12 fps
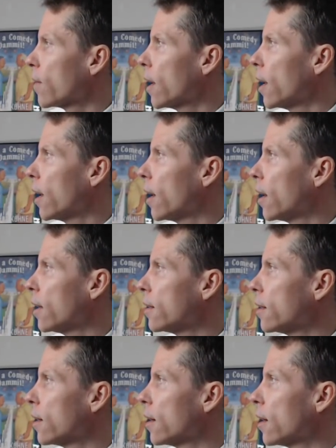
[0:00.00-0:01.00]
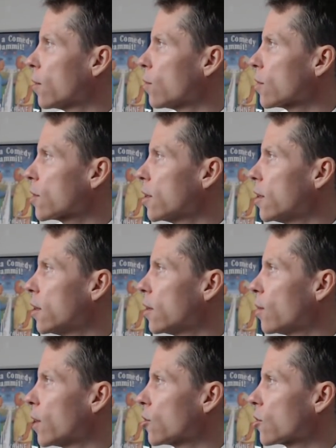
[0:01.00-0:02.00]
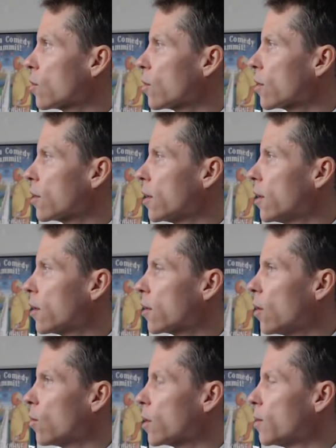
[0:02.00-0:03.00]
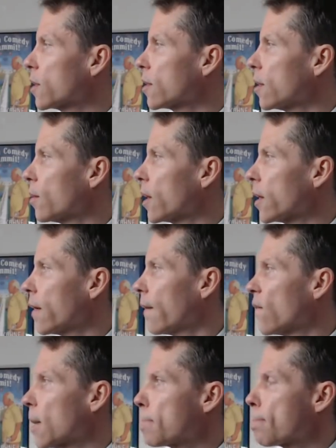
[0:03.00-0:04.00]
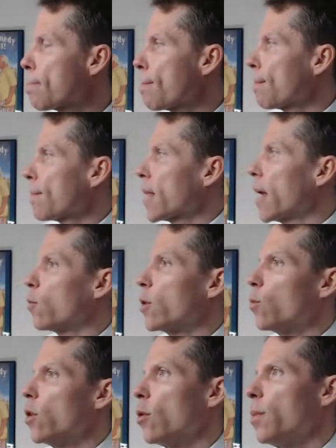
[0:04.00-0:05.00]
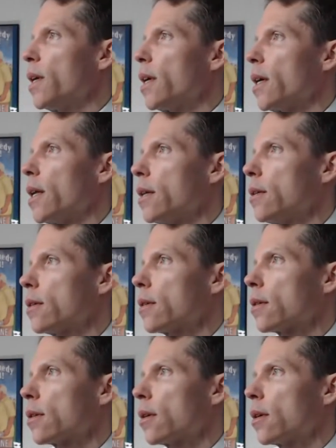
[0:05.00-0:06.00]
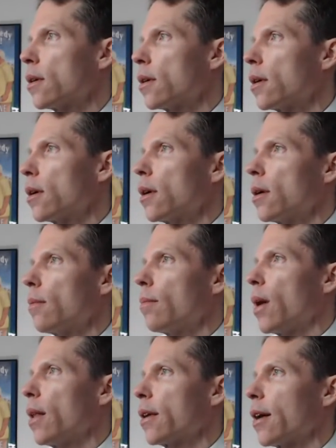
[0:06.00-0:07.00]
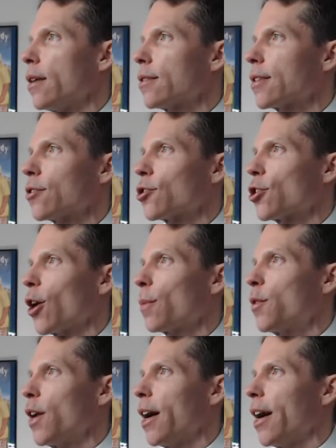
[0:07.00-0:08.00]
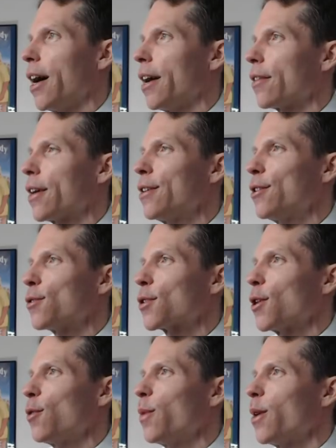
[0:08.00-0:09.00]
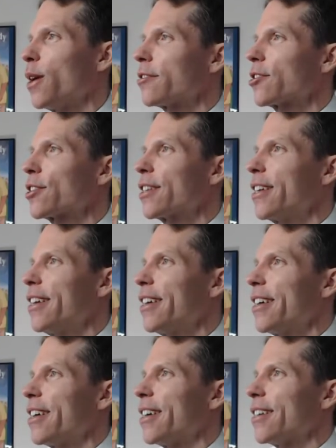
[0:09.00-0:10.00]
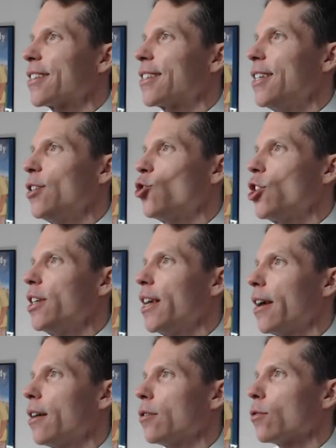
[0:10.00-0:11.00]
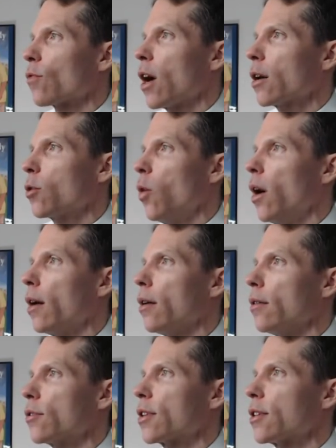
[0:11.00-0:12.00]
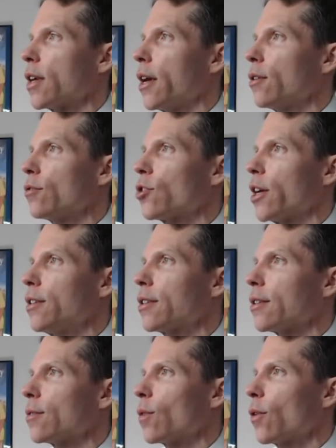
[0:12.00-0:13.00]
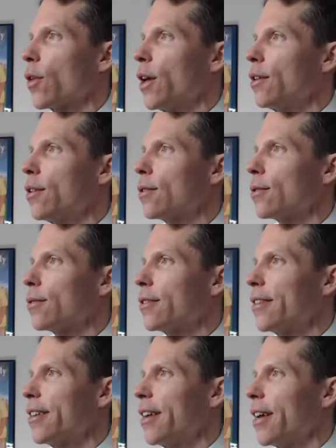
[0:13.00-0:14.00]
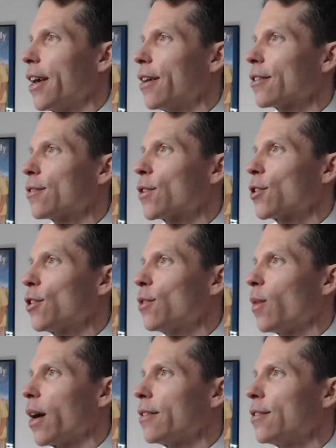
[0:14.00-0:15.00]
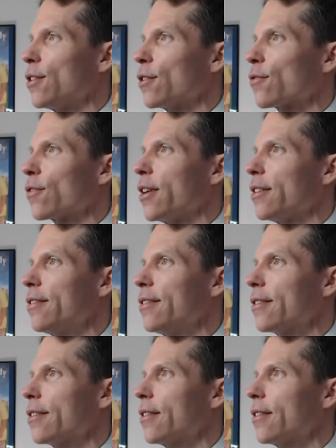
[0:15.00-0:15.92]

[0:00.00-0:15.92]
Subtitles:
And I will see here, make sure we're good here. Don't want to miss anybody. And we will be getting, Polygon says, sharp tie. Thank you so much. CGL Rockwell says, hail, Jason. Well, thank you. Hail in return, my dear friend.